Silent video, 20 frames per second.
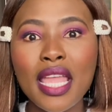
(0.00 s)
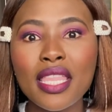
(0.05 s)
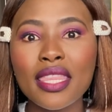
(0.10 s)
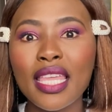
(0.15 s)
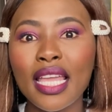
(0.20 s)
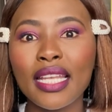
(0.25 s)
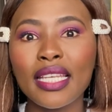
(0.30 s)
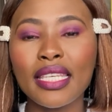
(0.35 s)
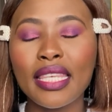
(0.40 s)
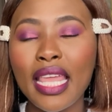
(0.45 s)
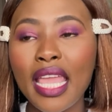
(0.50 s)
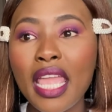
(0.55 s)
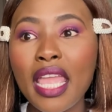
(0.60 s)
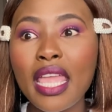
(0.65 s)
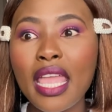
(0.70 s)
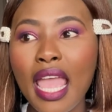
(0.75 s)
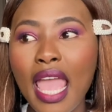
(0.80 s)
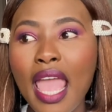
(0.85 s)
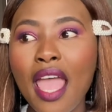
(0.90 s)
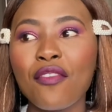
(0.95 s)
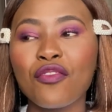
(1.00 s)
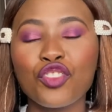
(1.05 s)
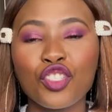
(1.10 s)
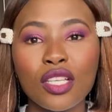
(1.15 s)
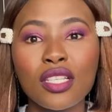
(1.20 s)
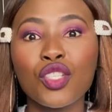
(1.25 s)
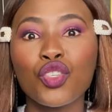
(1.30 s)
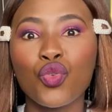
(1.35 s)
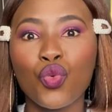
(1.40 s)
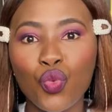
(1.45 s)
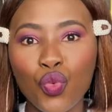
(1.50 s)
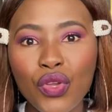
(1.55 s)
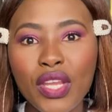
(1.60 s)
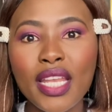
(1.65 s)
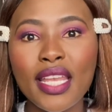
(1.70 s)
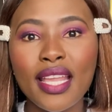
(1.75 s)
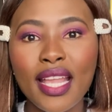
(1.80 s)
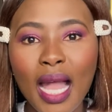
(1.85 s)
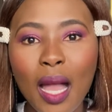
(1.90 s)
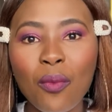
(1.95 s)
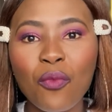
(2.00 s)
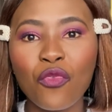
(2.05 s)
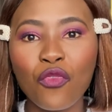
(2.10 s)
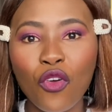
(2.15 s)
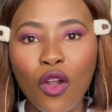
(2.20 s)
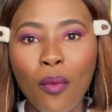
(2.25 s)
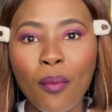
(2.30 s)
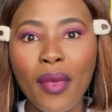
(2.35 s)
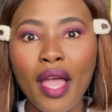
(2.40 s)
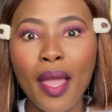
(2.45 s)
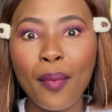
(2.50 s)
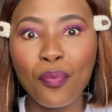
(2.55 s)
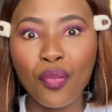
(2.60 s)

that they have just really come from a